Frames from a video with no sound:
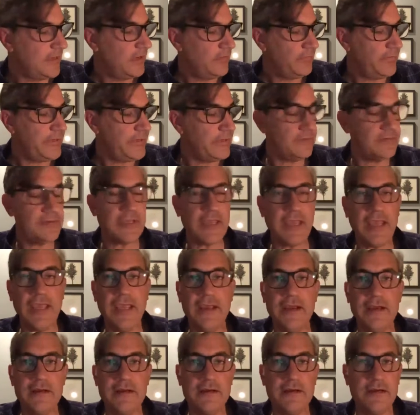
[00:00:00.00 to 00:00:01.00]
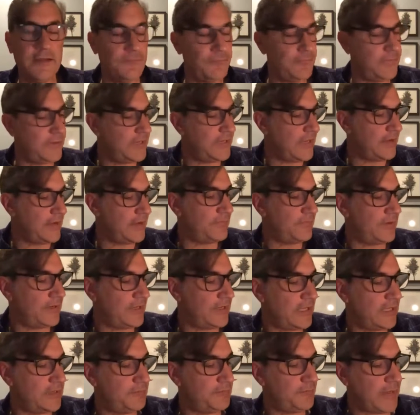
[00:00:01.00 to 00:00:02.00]
we don't care if we ever
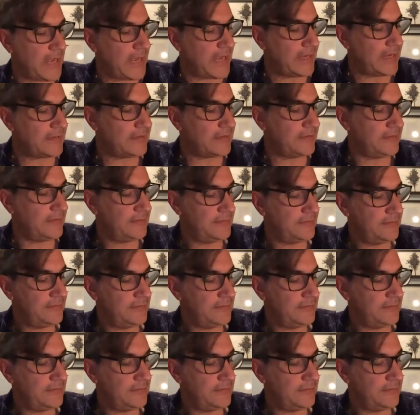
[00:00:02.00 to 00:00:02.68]
get back